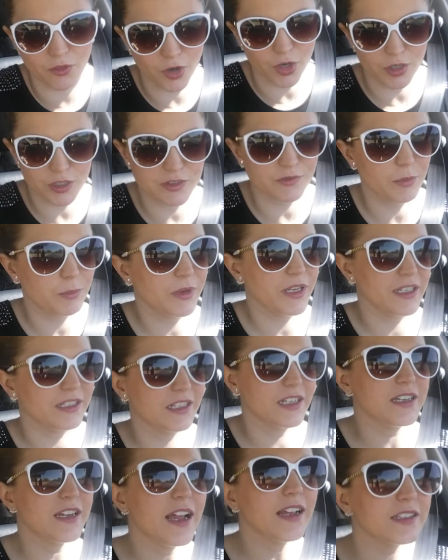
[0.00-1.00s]
of
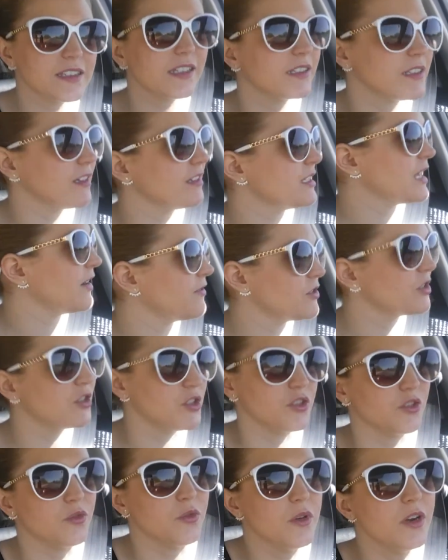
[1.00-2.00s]
RSVPs. And yes, it does have to
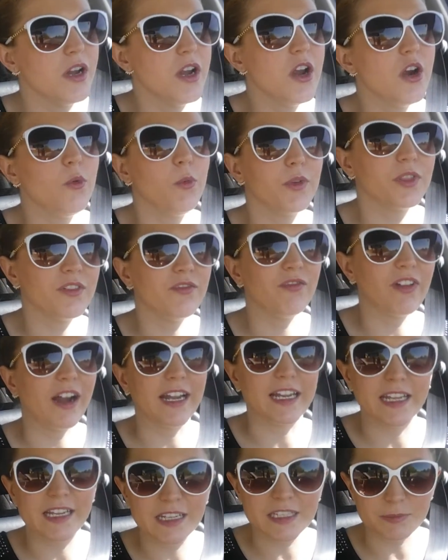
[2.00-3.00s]
do with
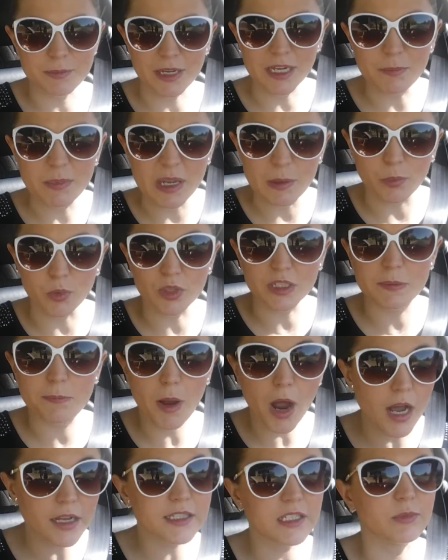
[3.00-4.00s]
inviting as many people as
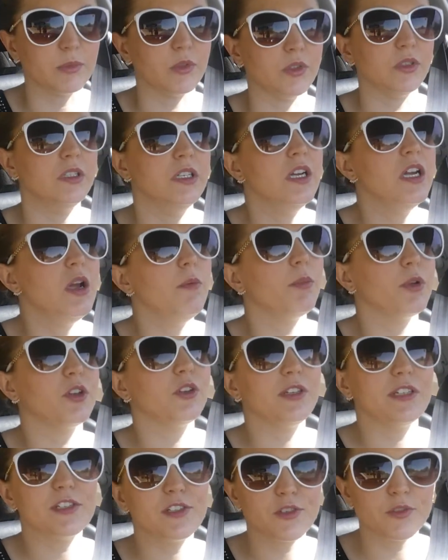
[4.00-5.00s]
possible, but
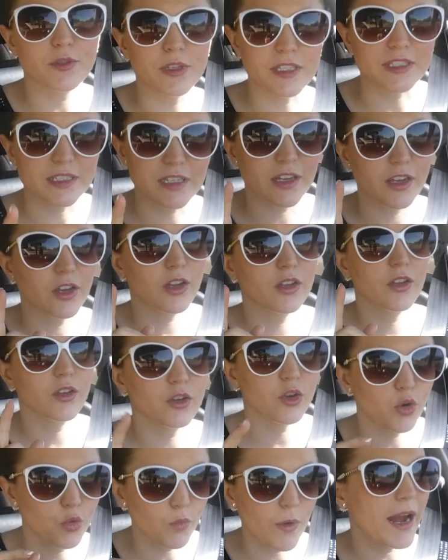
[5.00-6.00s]
you need to do this
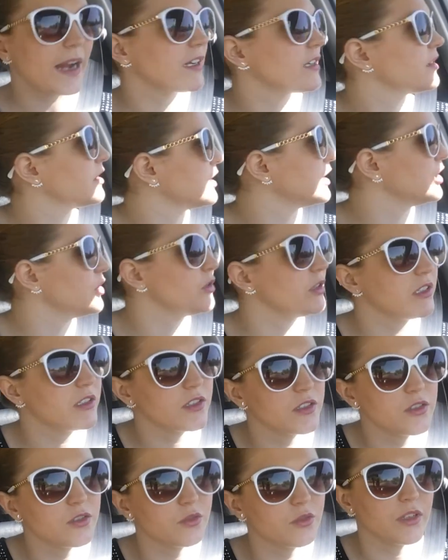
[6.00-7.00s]
correctly. You need
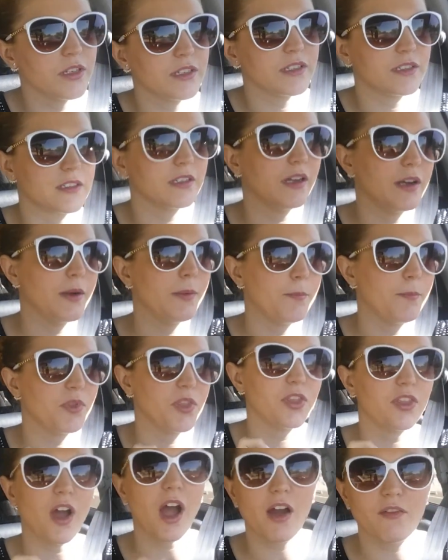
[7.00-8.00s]
to do this
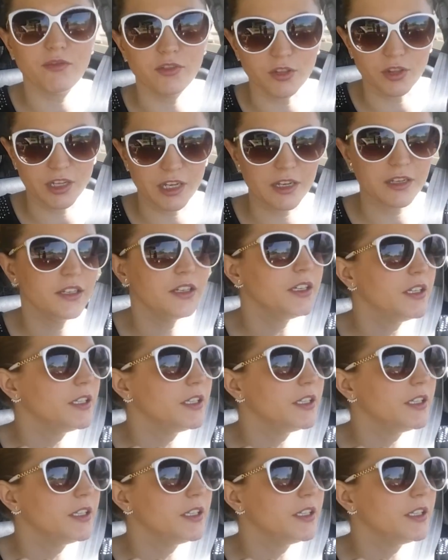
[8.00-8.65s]
thoughtfully